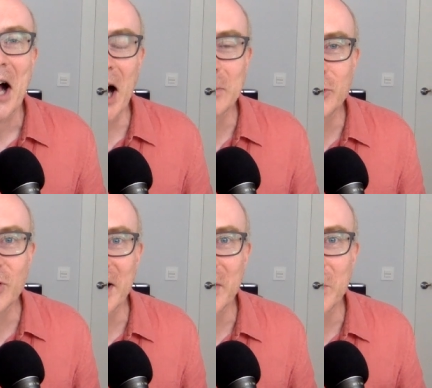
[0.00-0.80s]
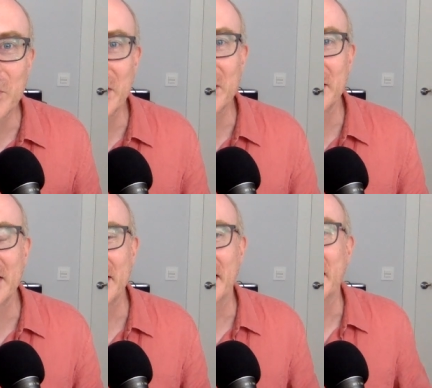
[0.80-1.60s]
I'm trying to work
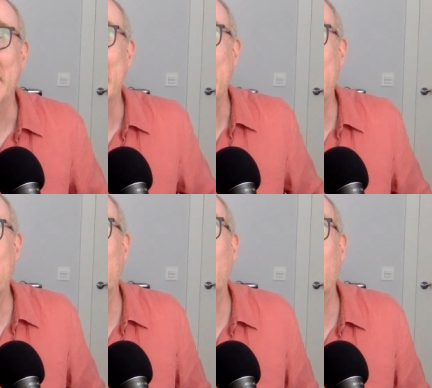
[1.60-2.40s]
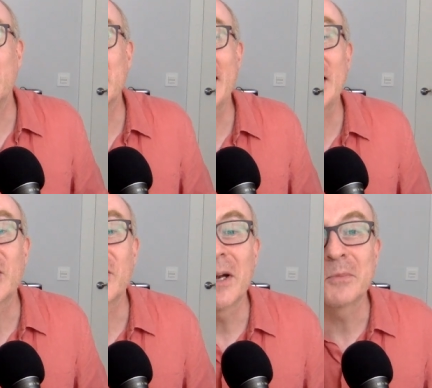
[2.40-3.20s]
here. Number two is
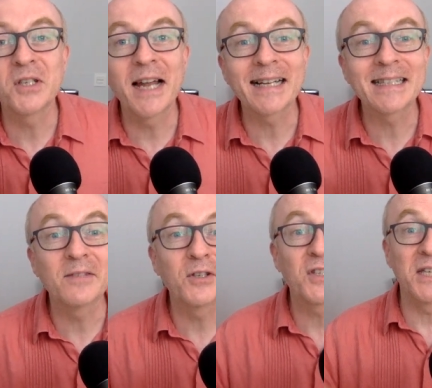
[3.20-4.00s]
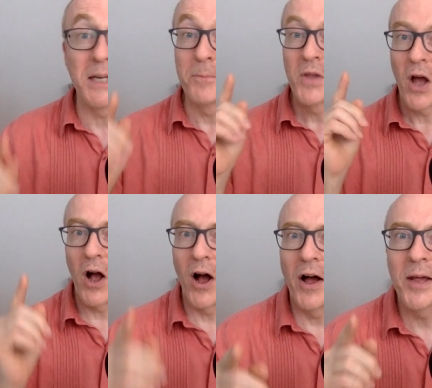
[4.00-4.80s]
interrupted activity.
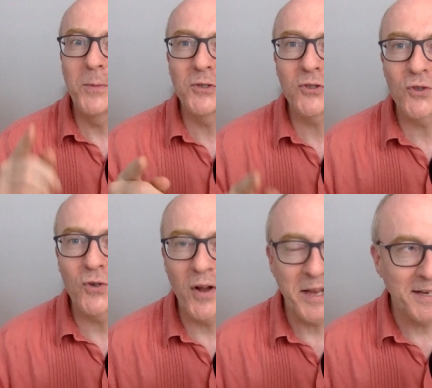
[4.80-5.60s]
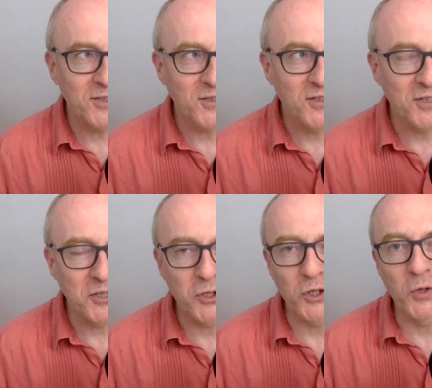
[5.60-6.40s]
I was trying to
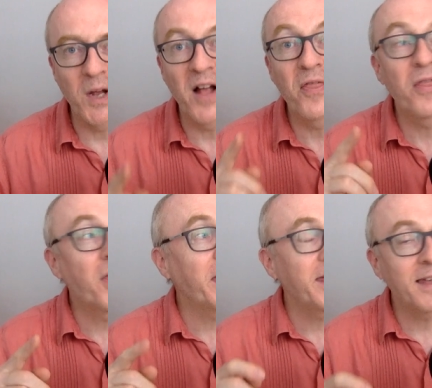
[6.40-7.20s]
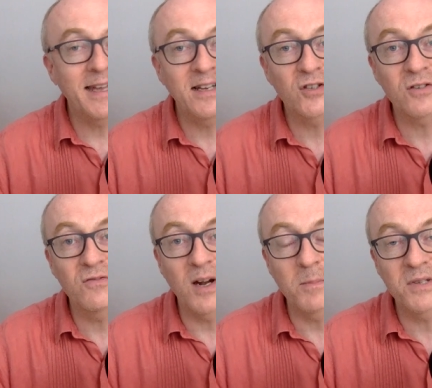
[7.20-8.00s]
teach you and they
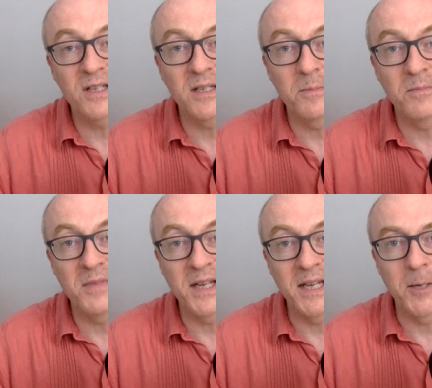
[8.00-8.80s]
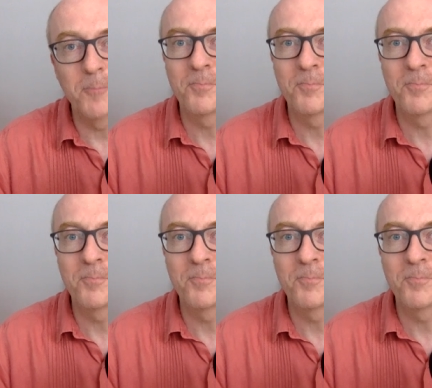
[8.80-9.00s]
interrupted me.